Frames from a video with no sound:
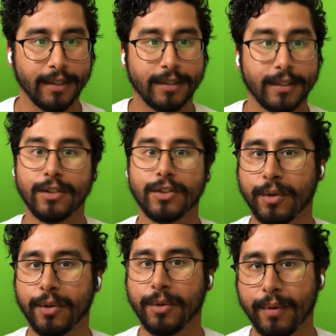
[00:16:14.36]
teach
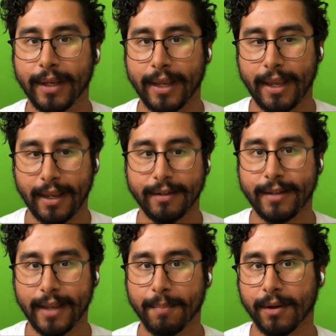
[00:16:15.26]
you in
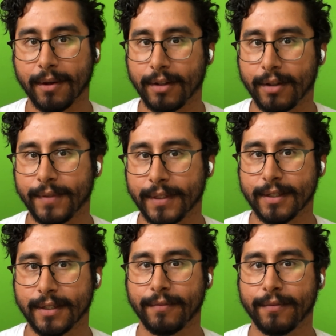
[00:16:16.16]
depth all of this
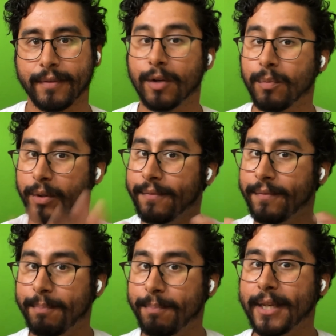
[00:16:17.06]
stuff. You know, we'll give you
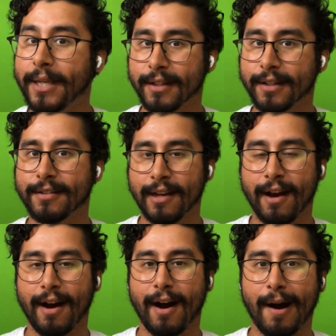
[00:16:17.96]
the basics,
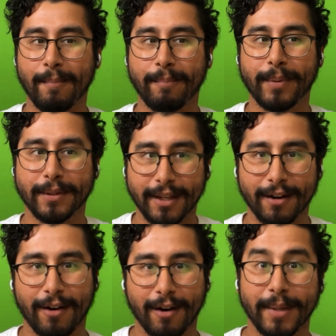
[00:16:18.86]
but
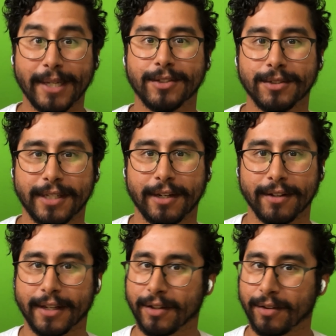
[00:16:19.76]
there are majors here,
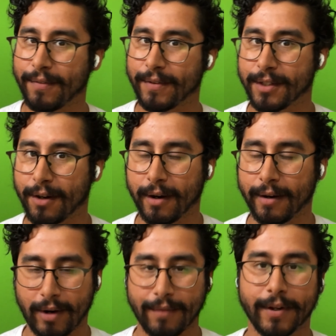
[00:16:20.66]
like in the
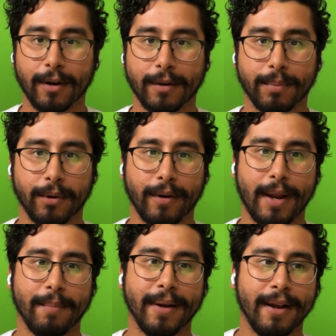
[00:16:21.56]
graphic art
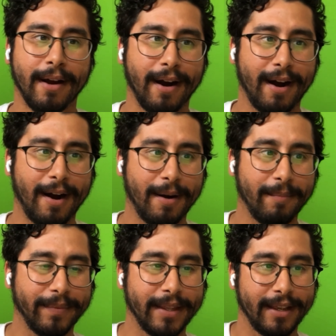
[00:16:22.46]
program,
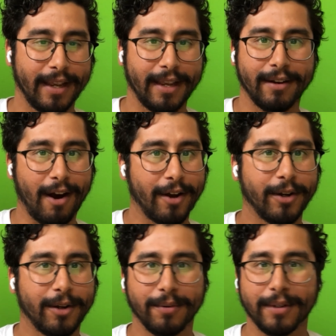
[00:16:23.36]
in
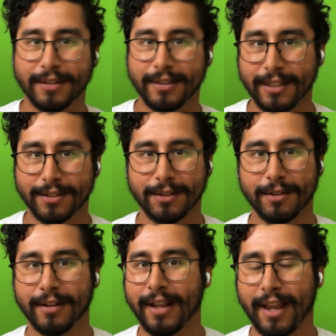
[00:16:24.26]
auto,
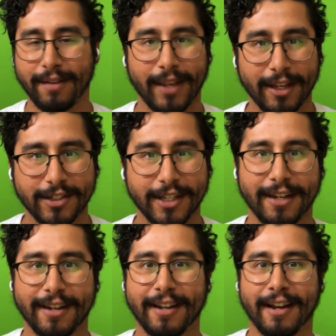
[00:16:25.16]
diesel,
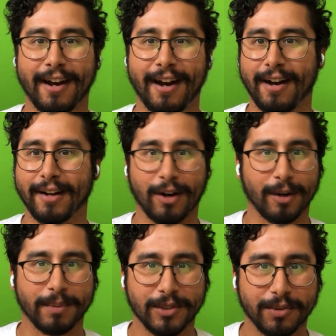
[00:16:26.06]
aviation,
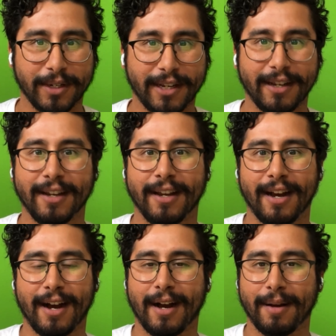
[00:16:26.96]
carpentry,
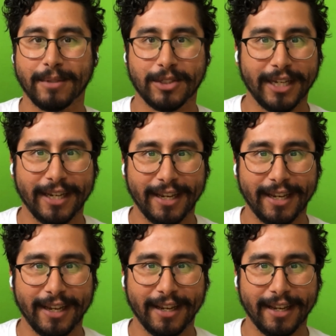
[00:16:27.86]

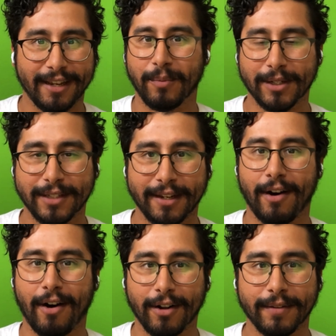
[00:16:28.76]
machining,
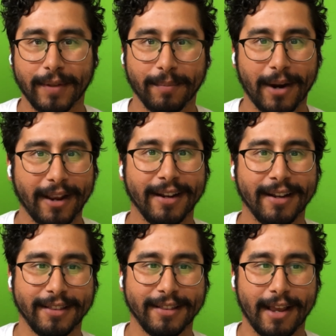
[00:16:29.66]
welding, all of them, right?
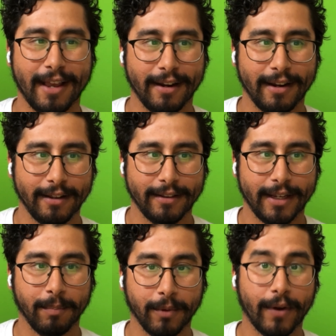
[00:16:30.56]
That
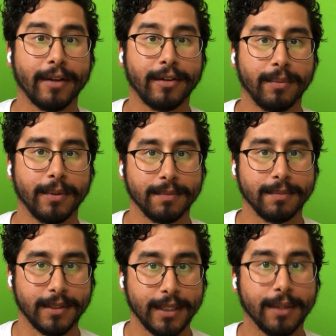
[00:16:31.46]
can provide you with some
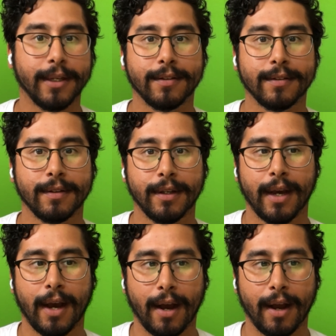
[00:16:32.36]
serious
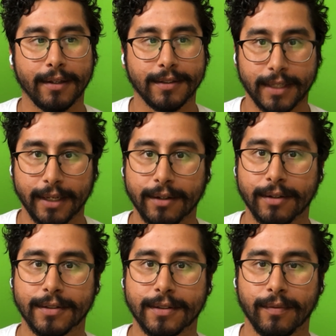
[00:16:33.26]

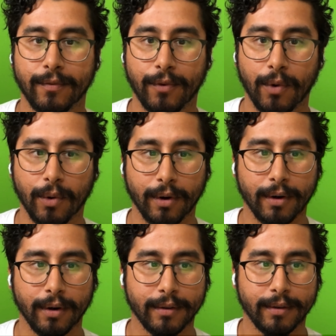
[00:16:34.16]
skills
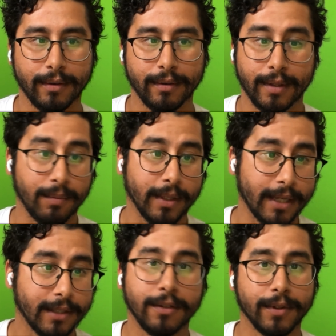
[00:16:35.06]
that will
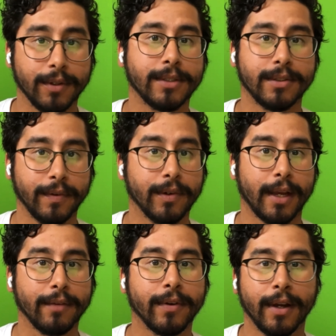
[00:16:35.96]
last you for the rest of your
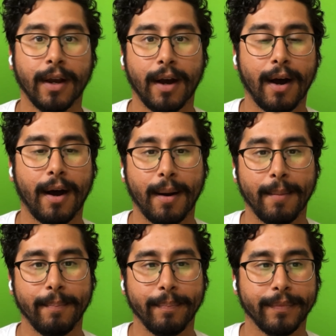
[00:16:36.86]
life.
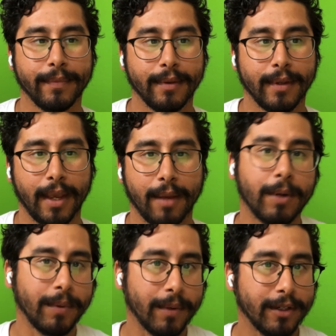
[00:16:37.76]
And what
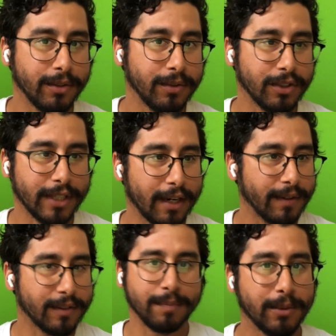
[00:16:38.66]
we want to do is just kind of
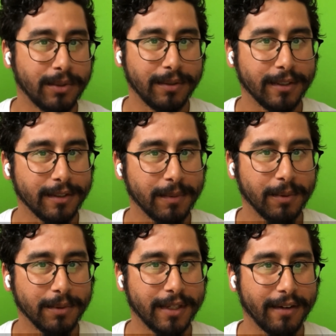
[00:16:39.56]
expose you to some
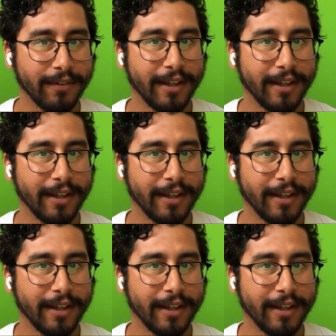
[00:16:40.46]
cool stuff